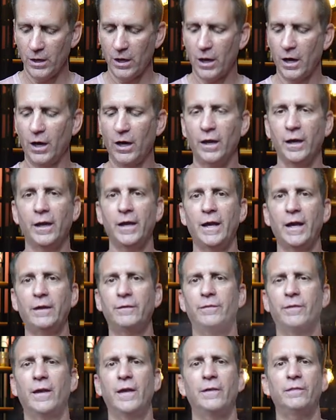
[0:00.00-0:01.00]
Uh,
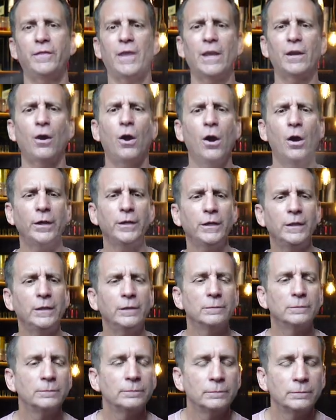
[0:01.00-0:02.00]
that
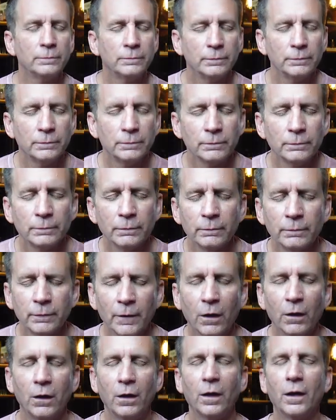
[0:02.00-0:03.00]
honey
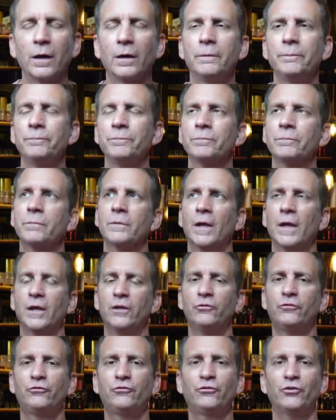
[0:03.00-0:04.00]
uh,
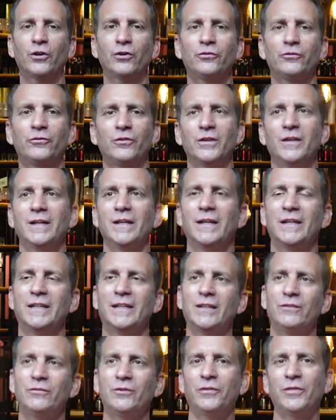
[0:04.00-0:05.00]
is just,
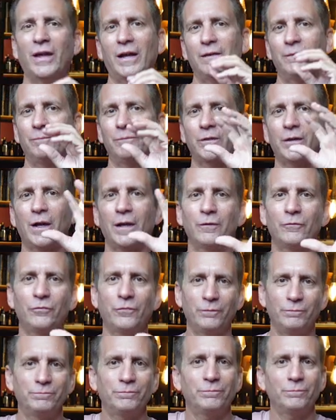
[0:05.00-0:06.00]
gives it that kind of,
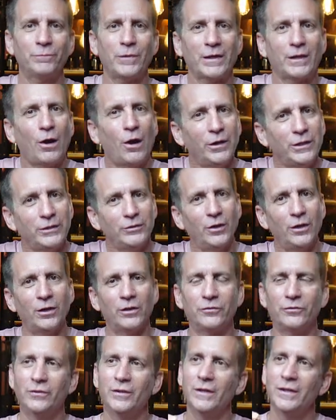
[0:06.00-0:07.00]
like honey
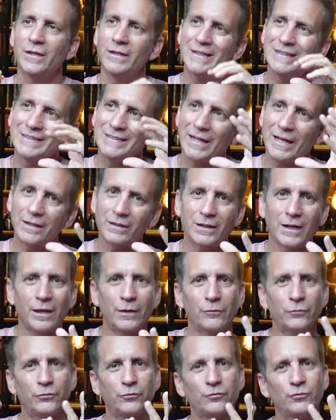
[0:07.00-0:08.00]
does, that
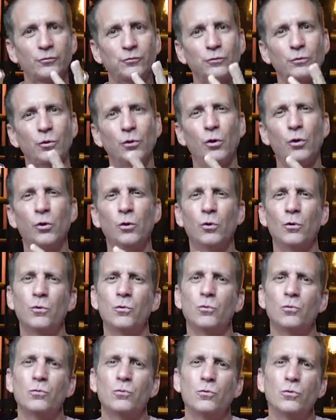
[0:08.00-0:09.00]
kind of
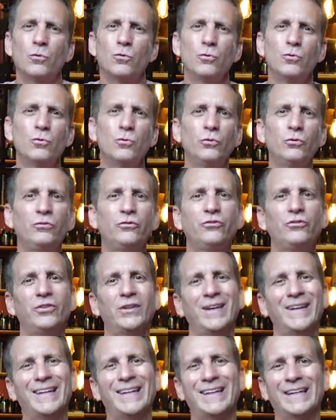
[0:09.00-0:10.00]
slow,
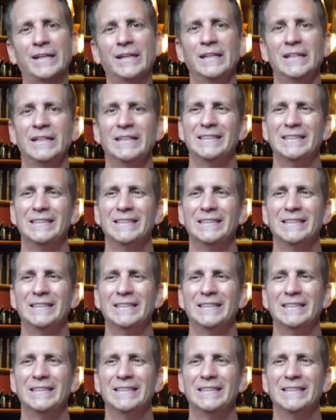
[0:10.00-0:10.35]
oozing